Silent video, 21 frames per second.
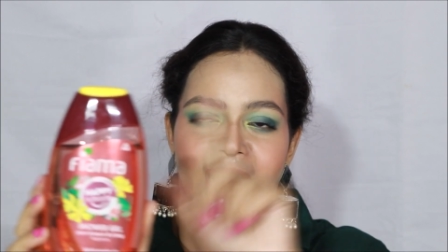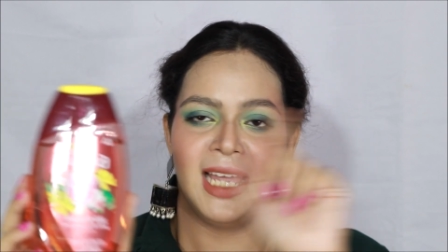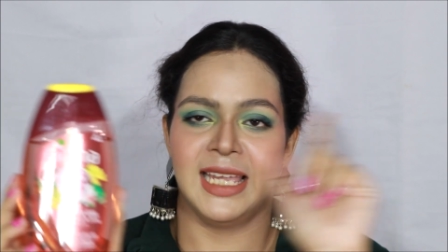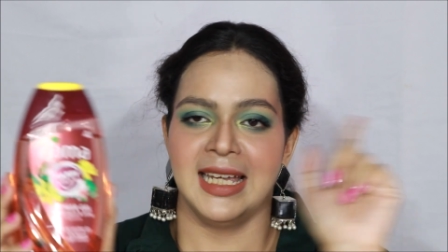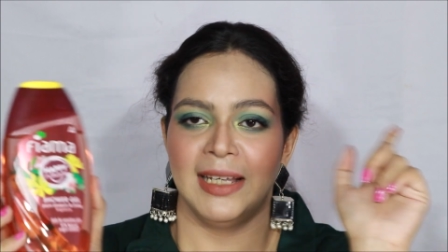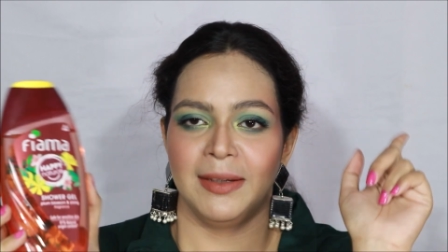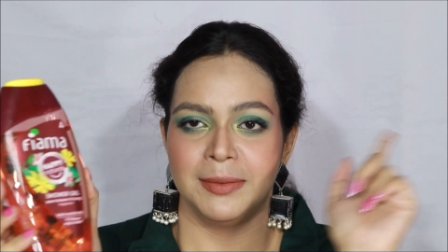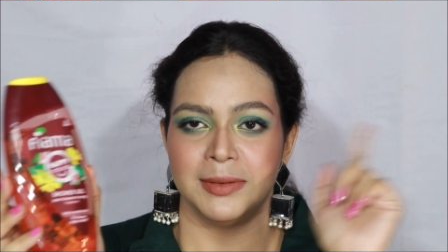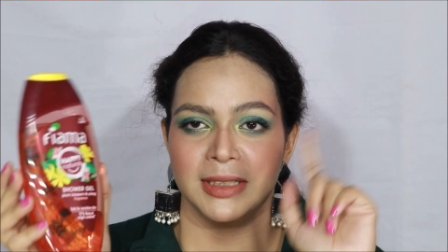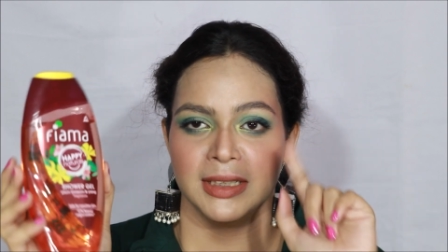I
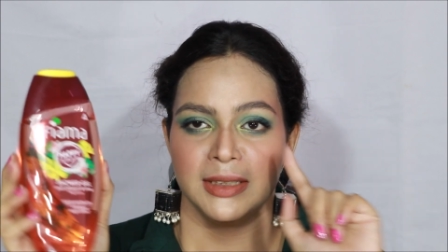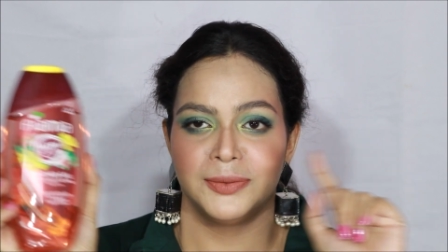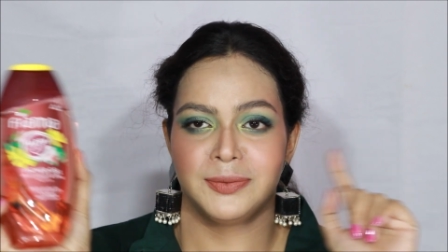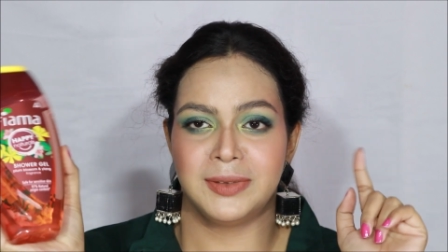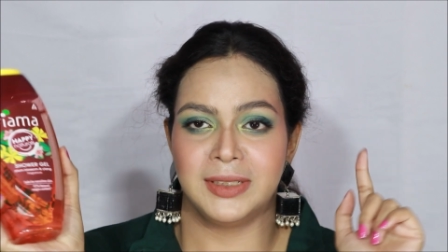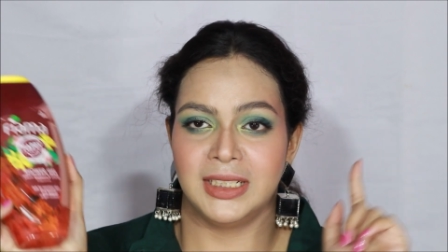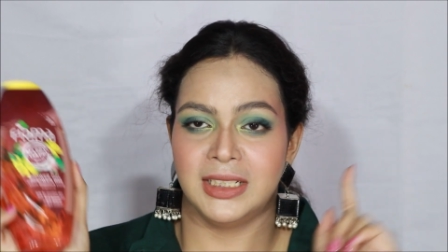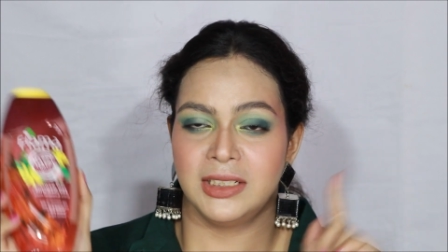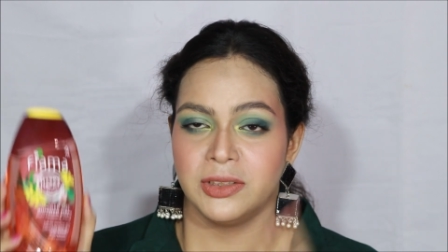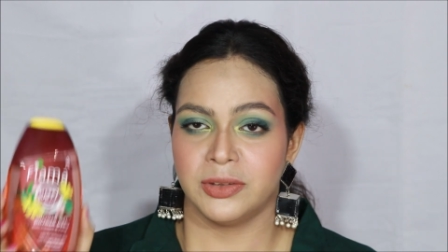have just
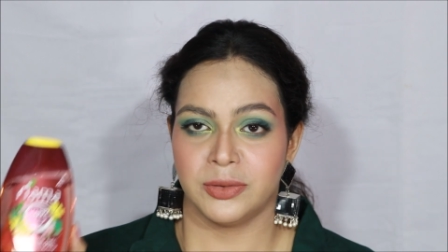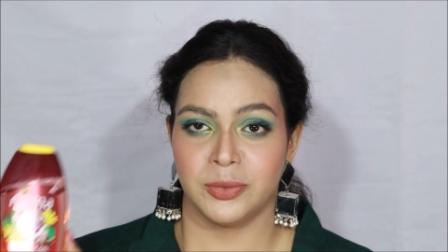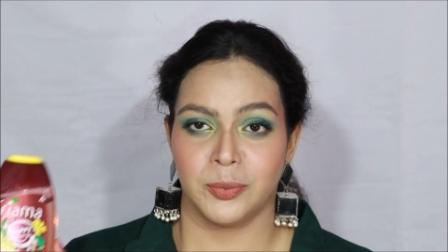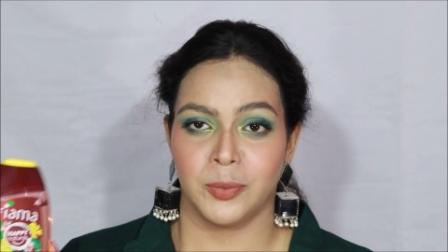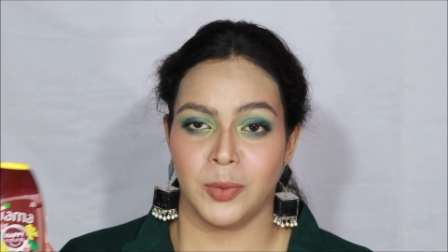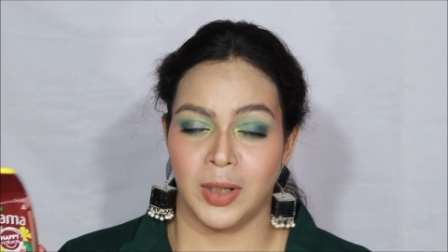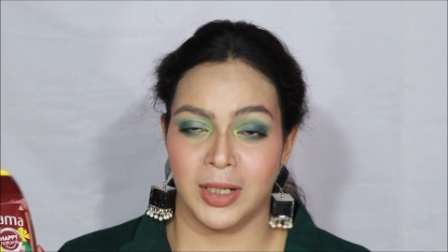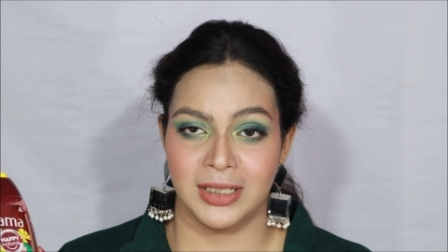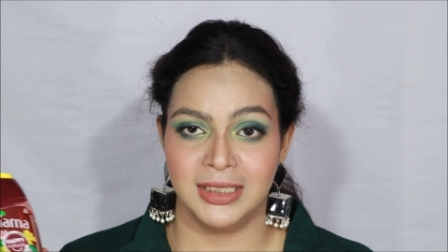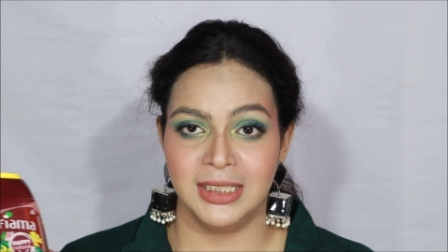finished
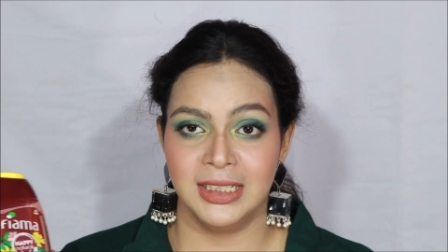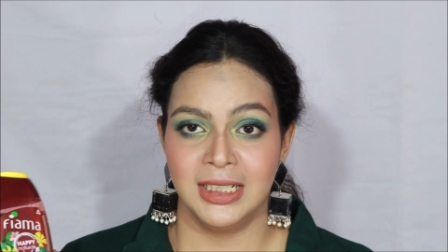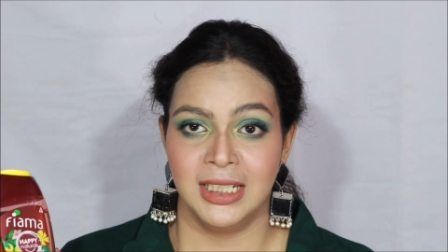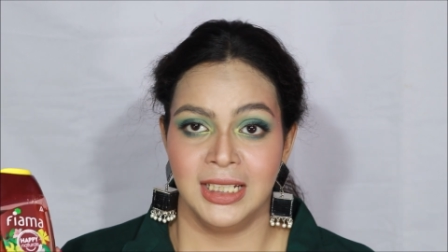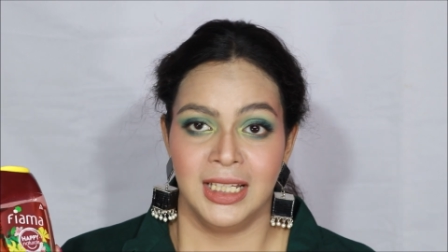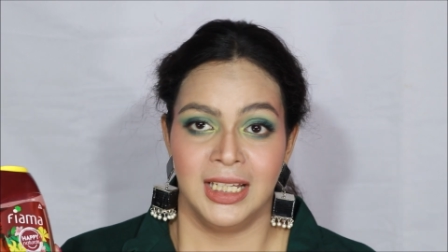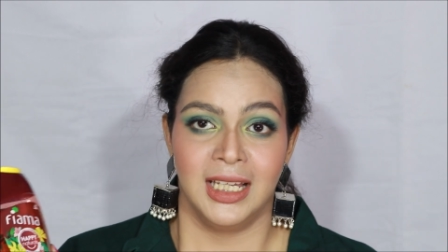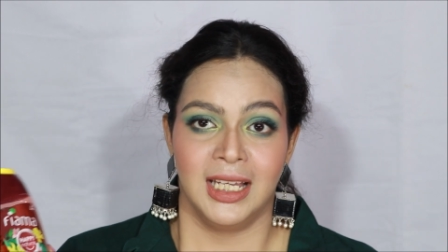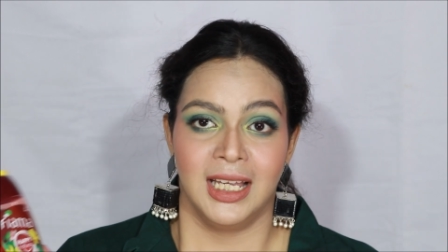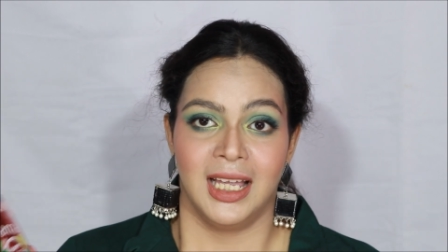one
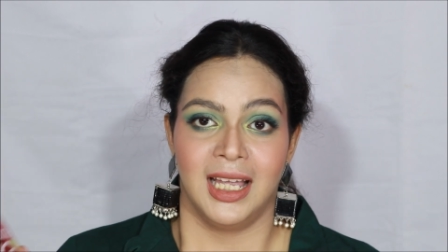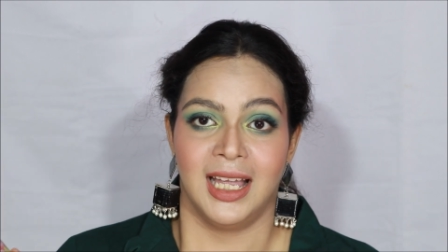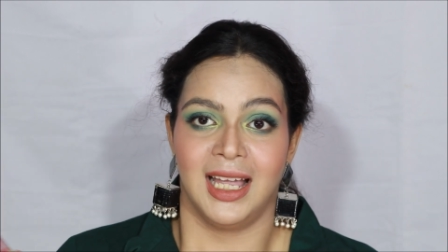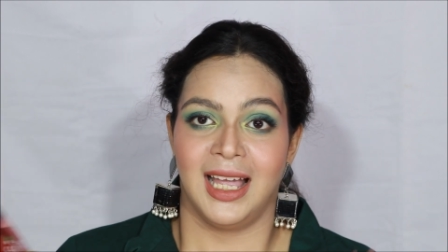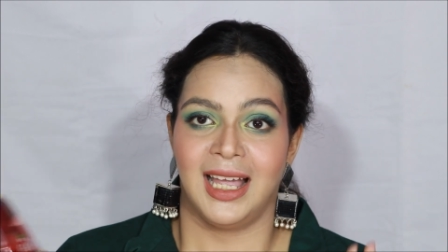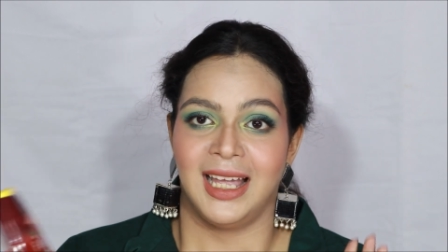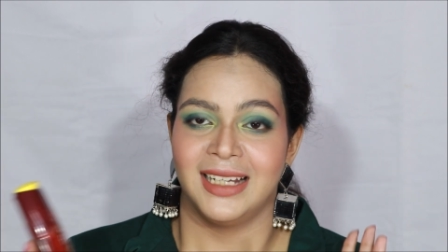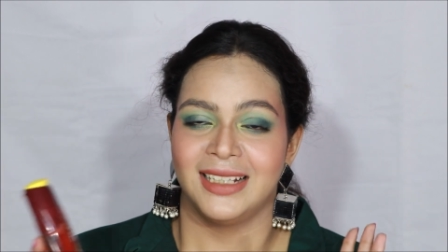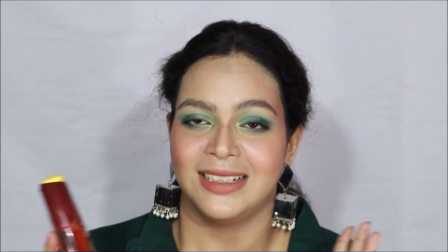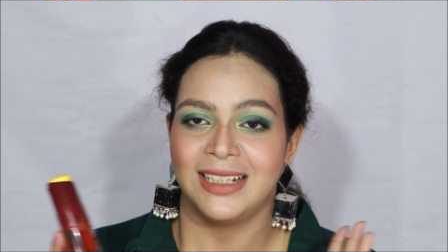
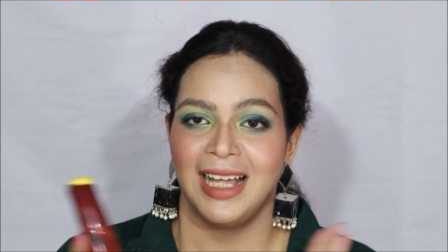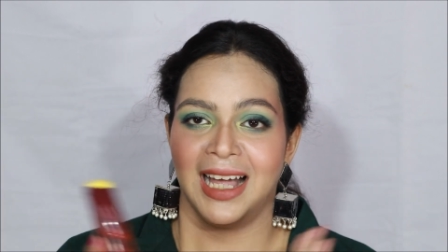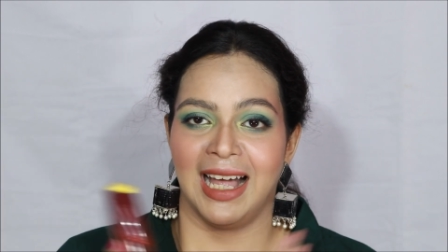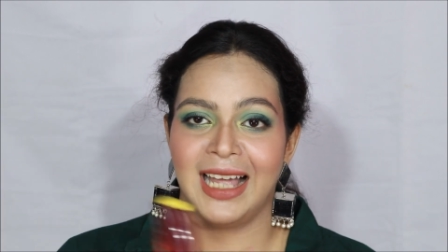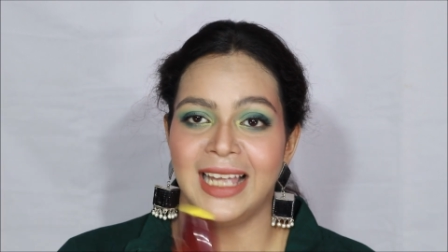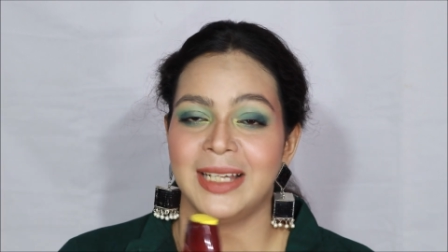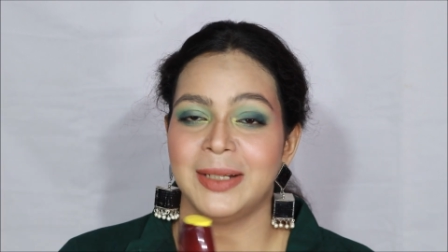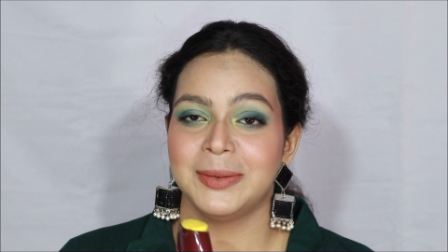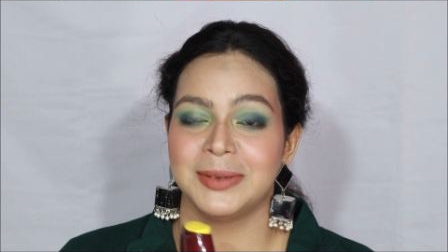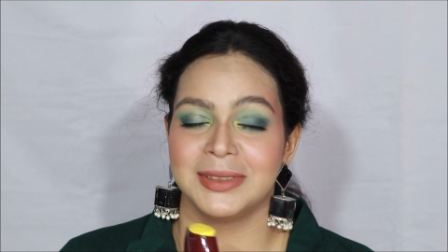and
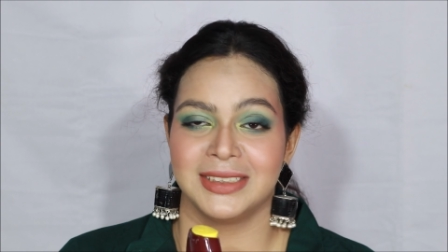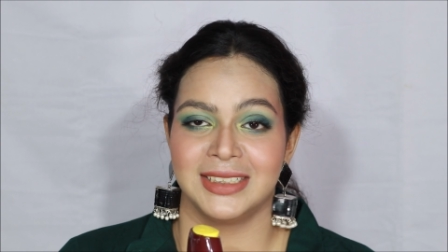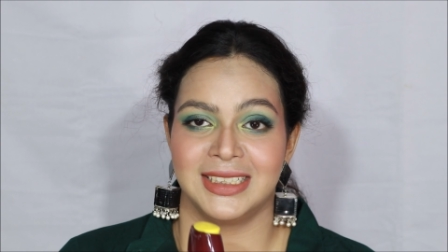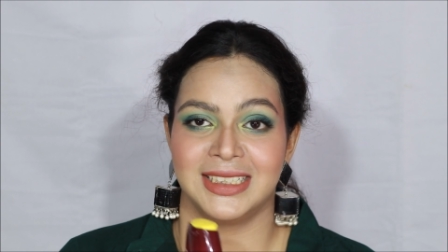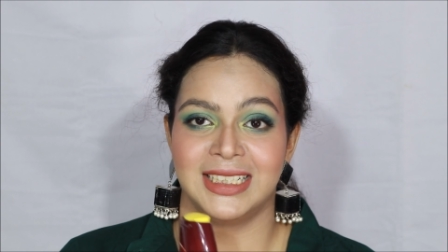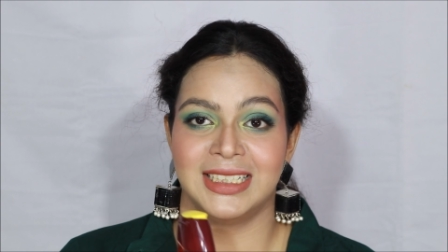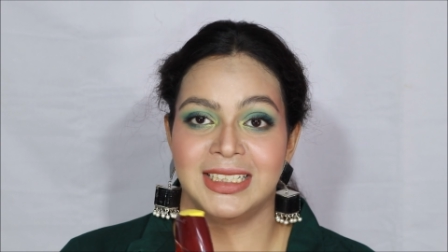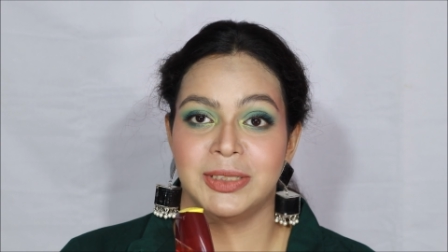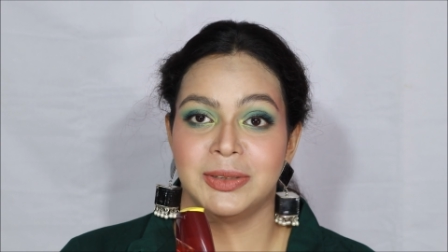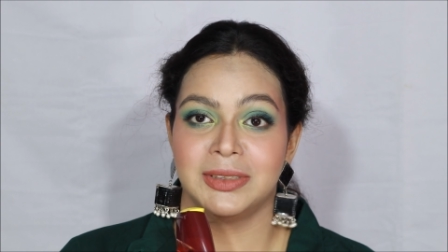I have
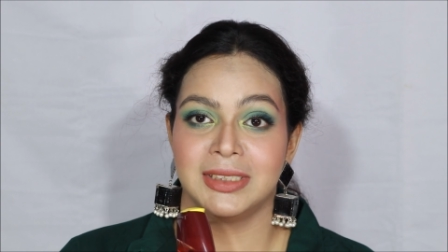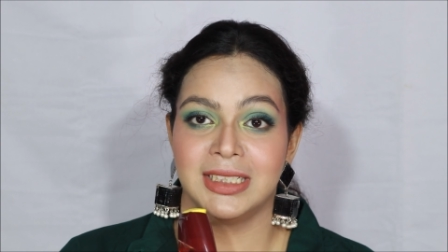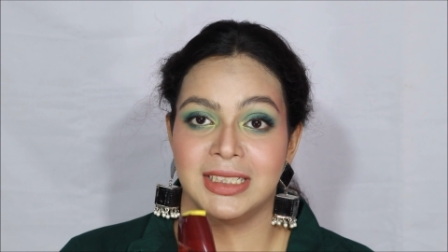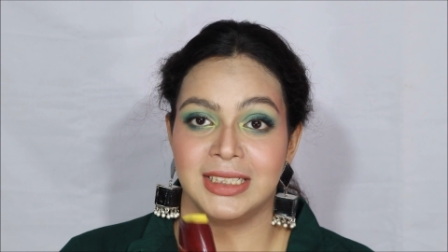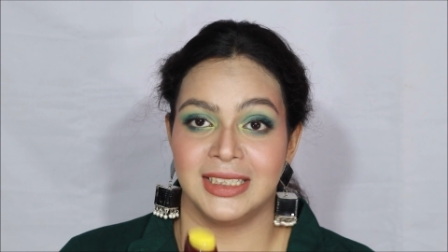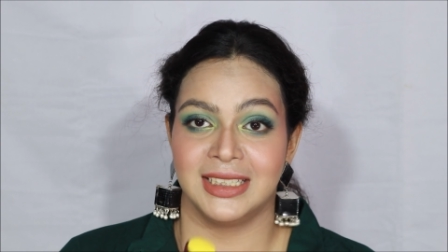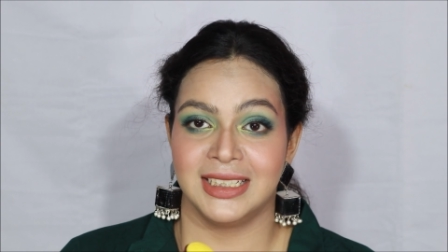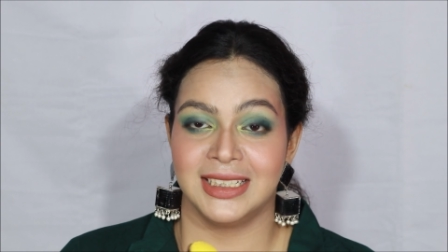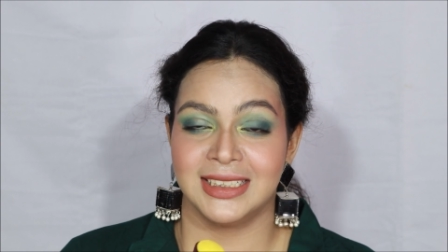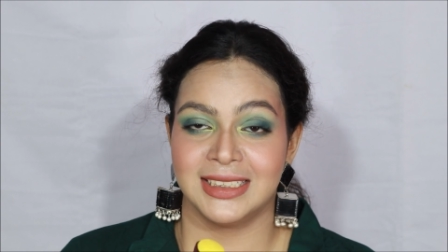started
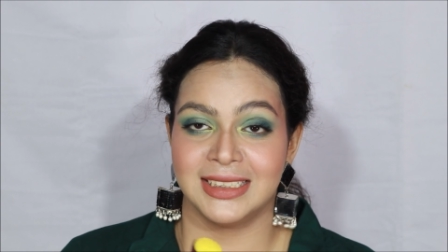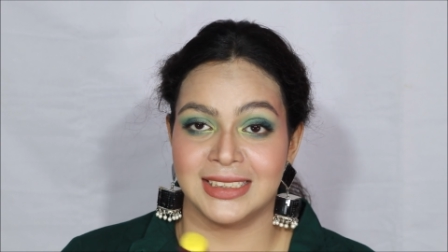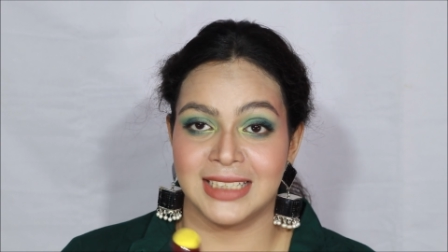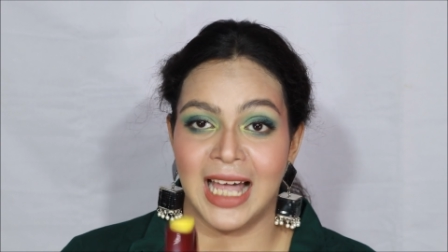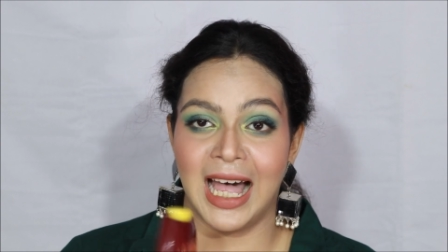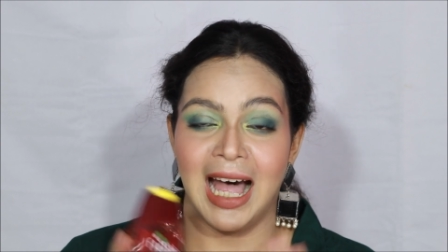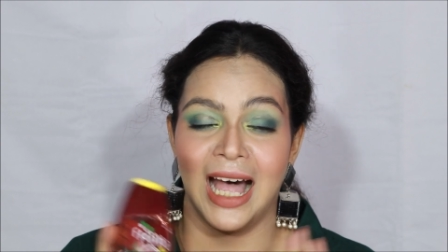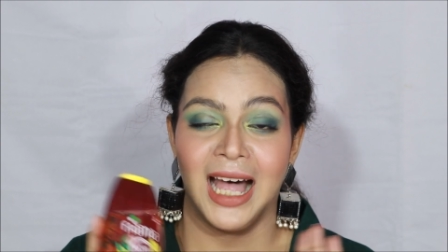using this.